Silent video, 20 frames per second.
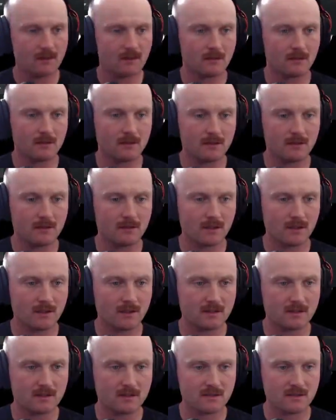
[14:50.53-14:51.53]

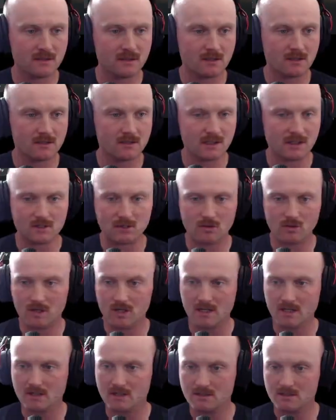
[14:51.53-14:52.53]
Units.
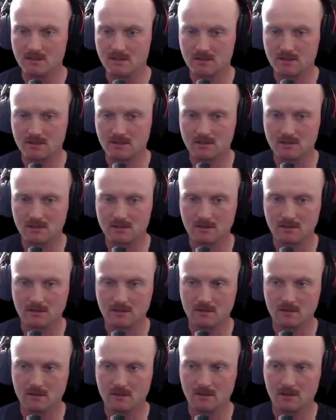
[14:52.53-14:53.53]
Secutores.
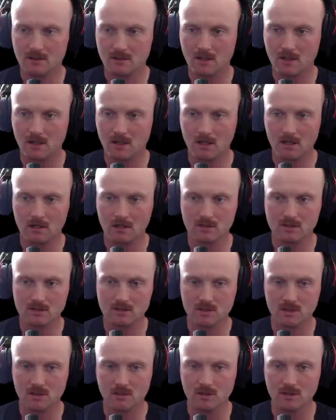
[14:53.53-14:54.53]
Oh,
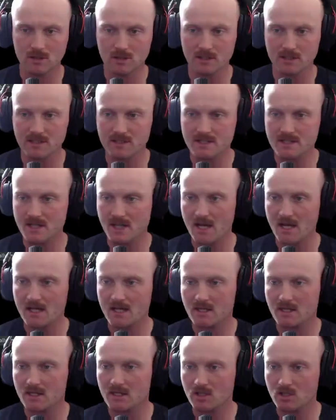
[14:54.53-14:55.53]
so good.
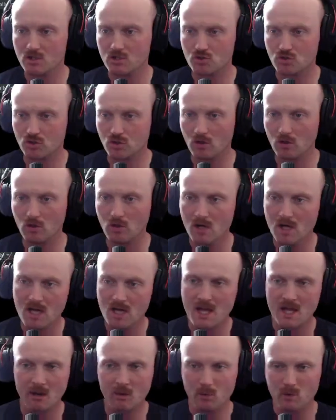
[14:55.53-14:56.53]
Tank control.
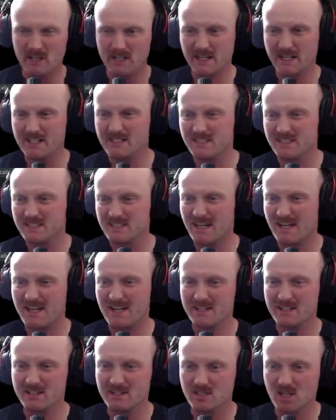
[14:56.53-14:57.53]
And what it needs to say
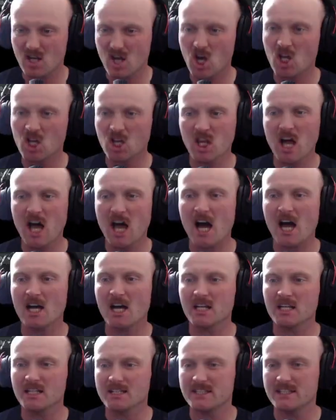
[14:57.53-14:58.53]
is a lot
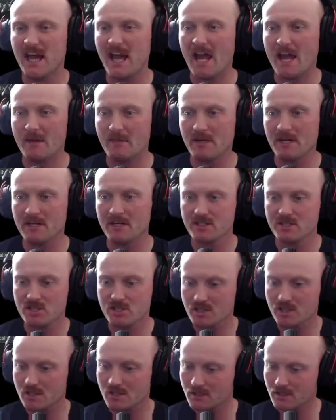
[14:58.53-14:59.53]
of damage.
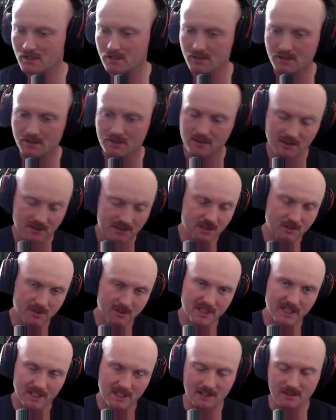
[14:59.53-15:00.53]
Because they're
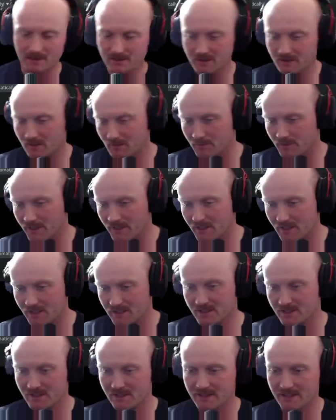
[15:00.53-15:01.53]
pretty good. They're pretty good at
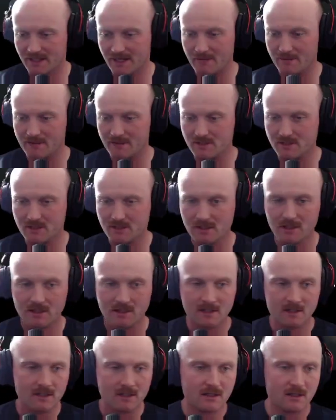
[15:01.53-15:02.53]
dealing damage.
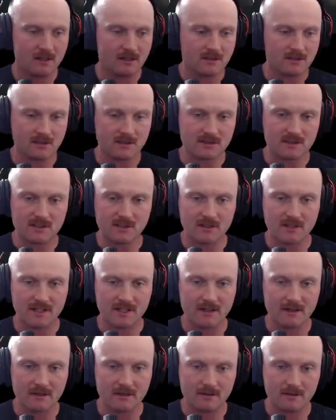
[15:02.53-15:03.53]
So let's go in
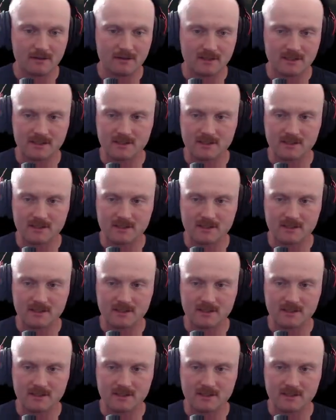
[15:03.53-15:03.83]
here. This